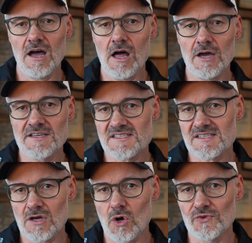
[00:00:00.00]
ice
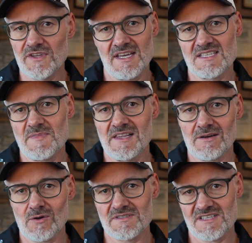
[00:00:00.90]
coating, as Pilla
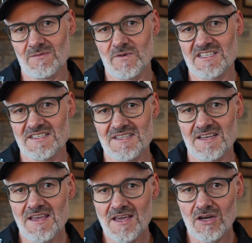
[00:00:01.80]
calls it, which is
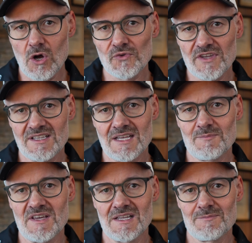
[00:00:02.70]
the coating
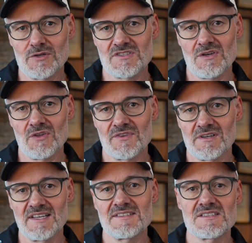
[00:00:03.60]
that Pilla puts on their
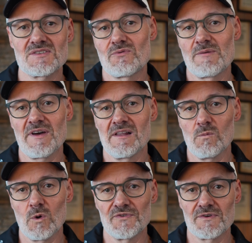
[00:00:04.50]
lenses to repel
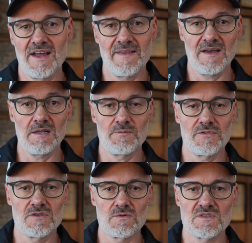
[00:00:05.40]
water and help
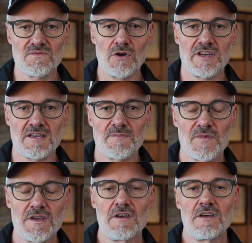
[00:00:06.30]
reduce fogging.
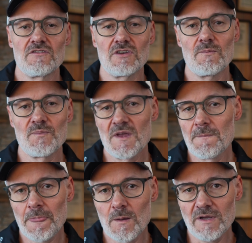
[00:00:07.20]
So
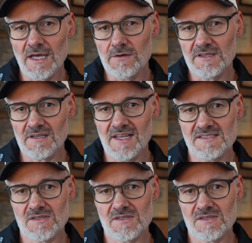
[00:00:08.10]
when I look at the lens